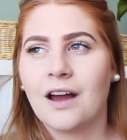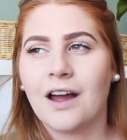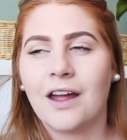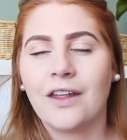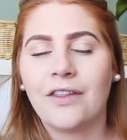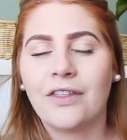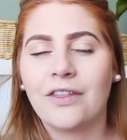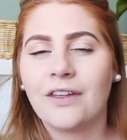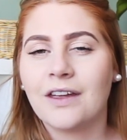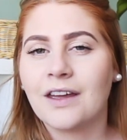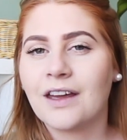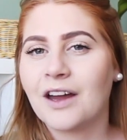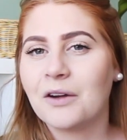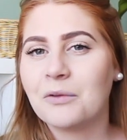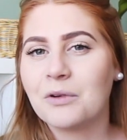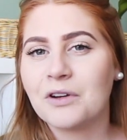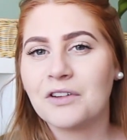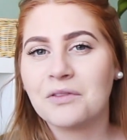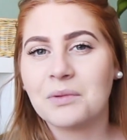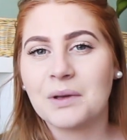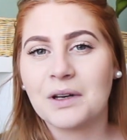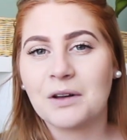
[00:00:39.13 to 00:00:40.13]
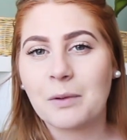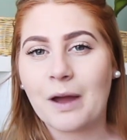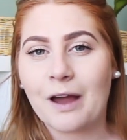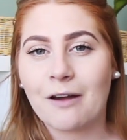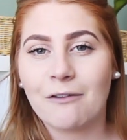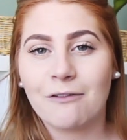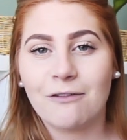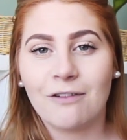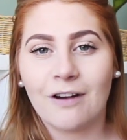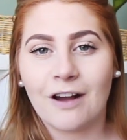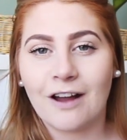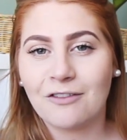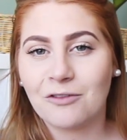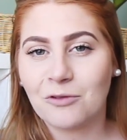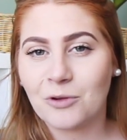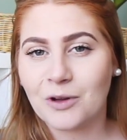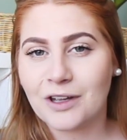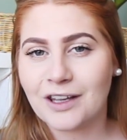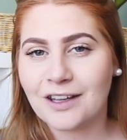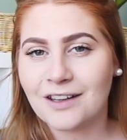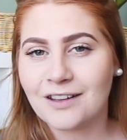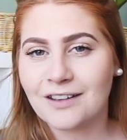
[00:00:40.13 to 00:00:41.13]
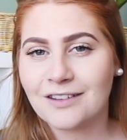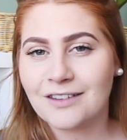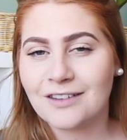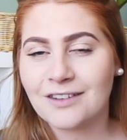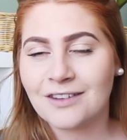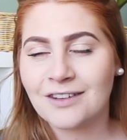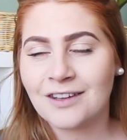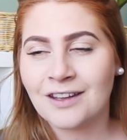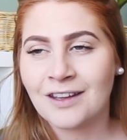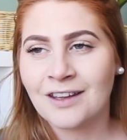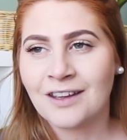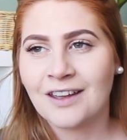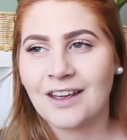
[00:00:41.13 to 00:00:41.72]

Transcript: I think I would have been about five weeks